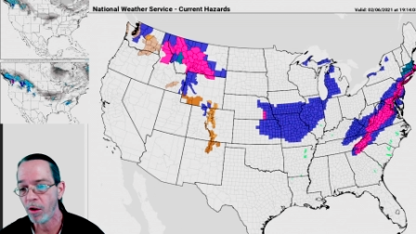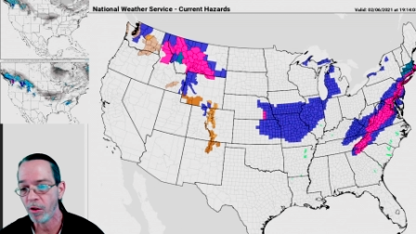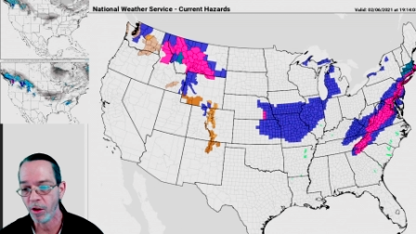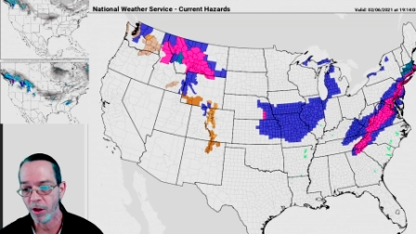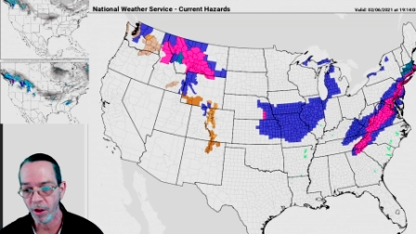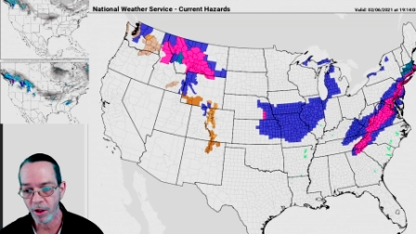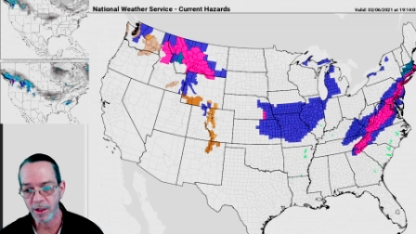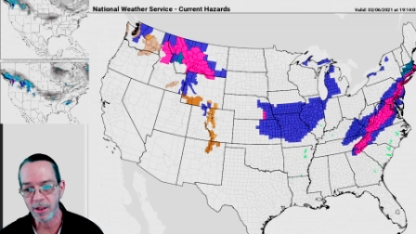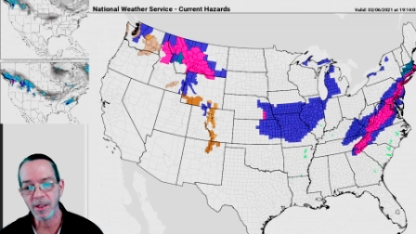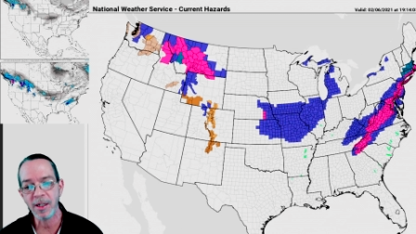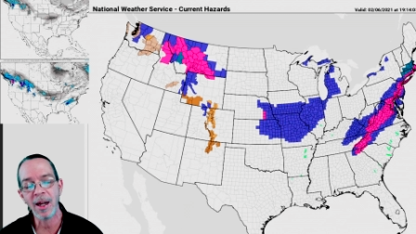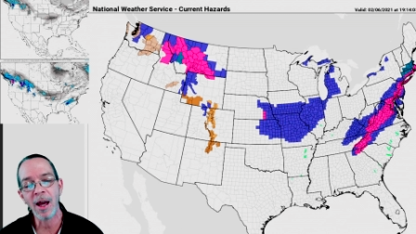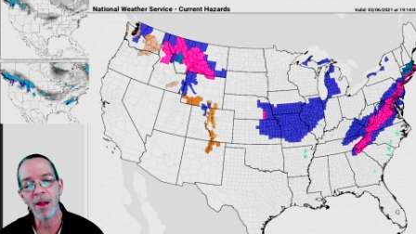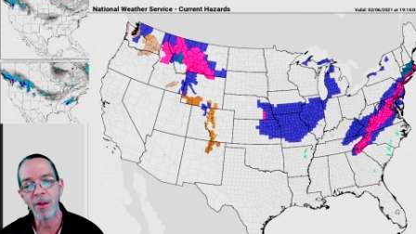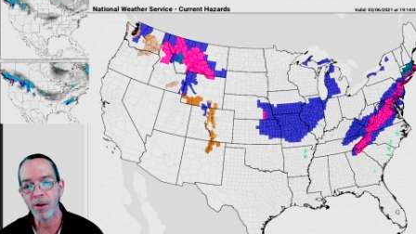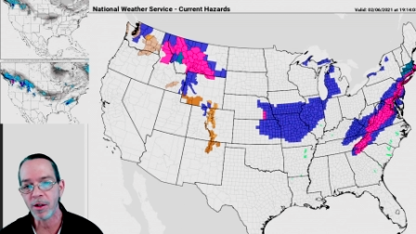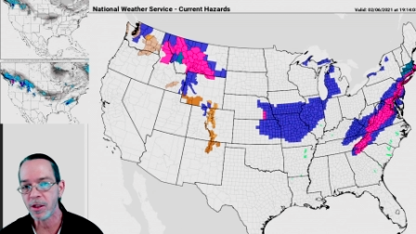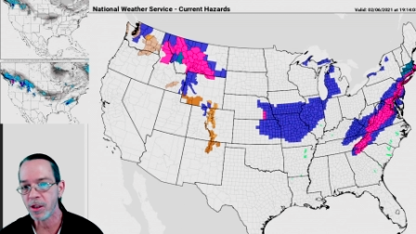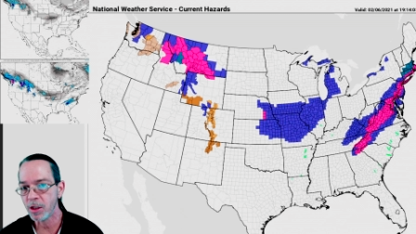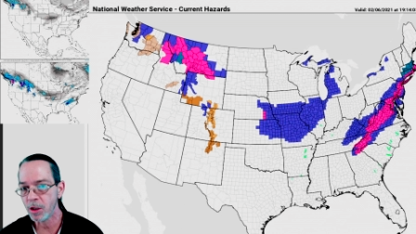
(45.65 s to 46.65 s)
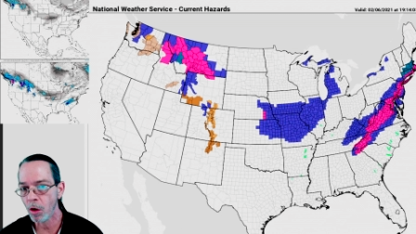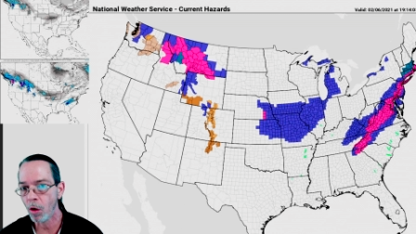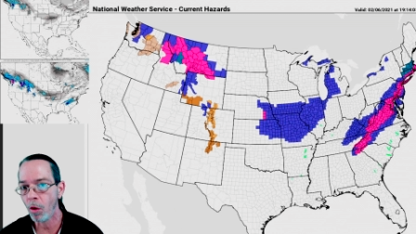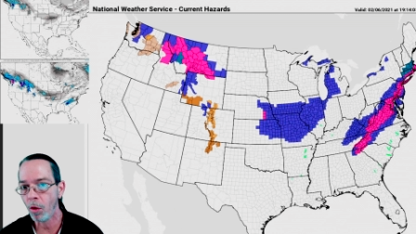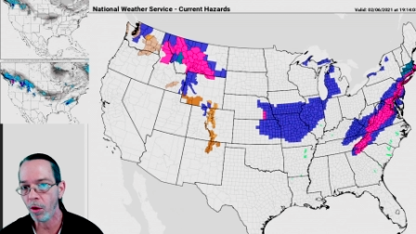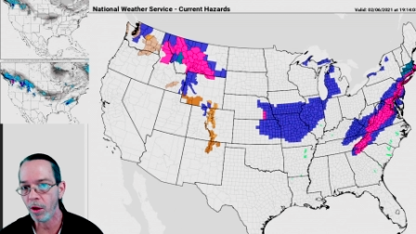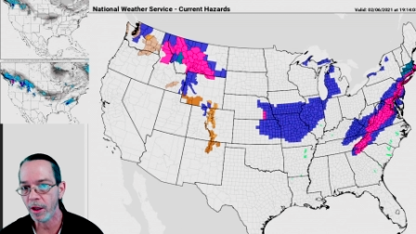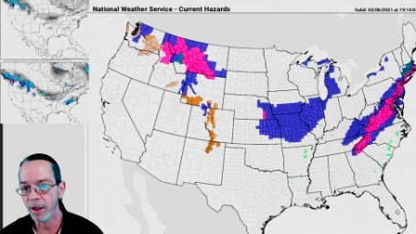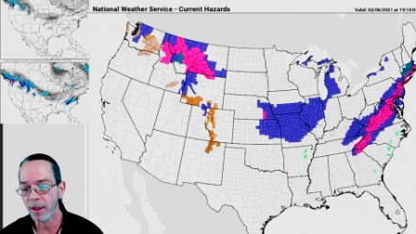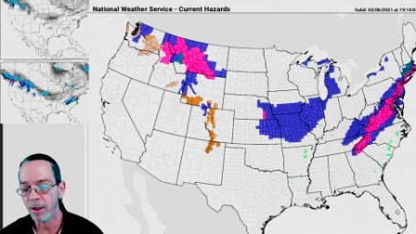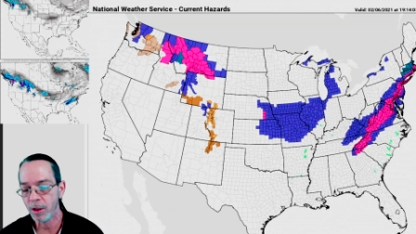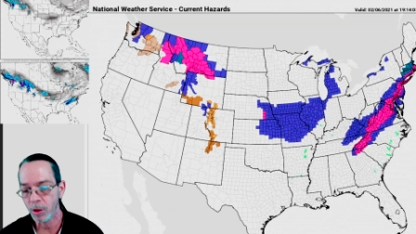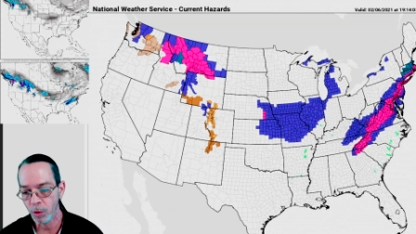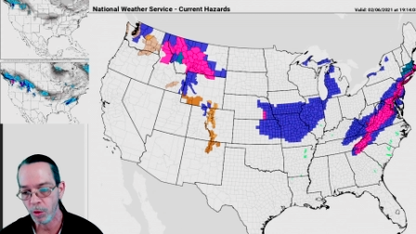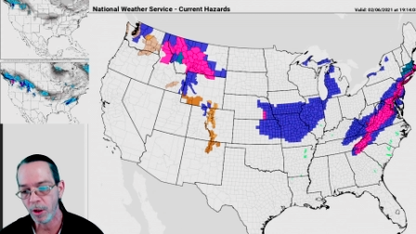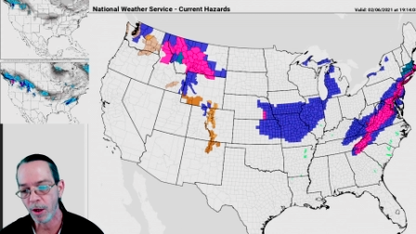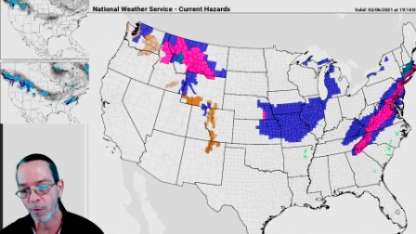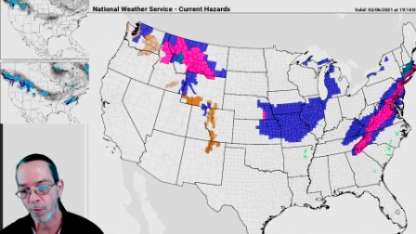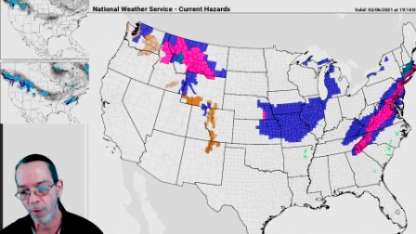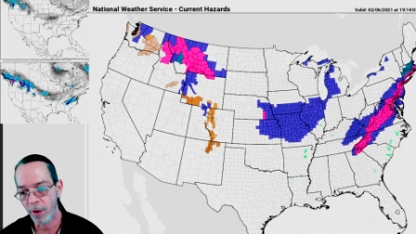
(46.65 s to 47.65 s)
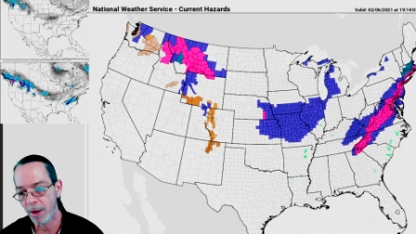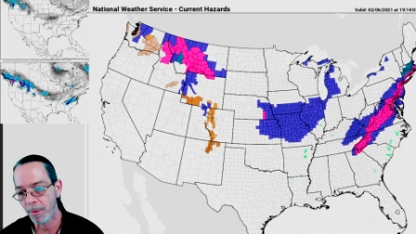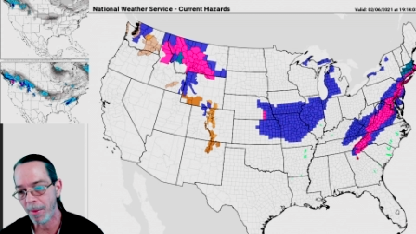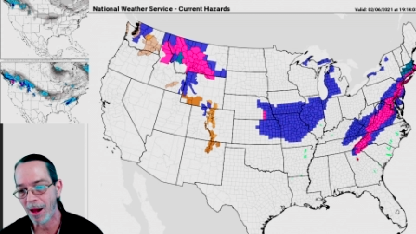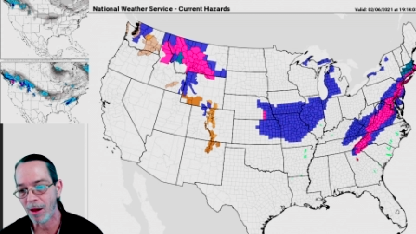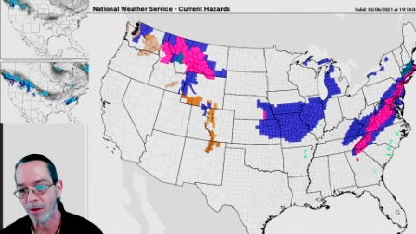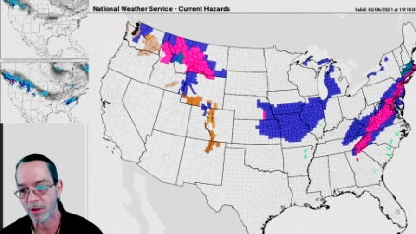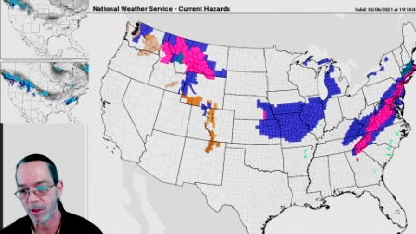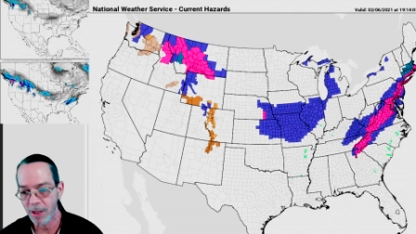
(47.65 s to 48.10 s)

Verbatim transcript: You can see how there's totally two different amounts.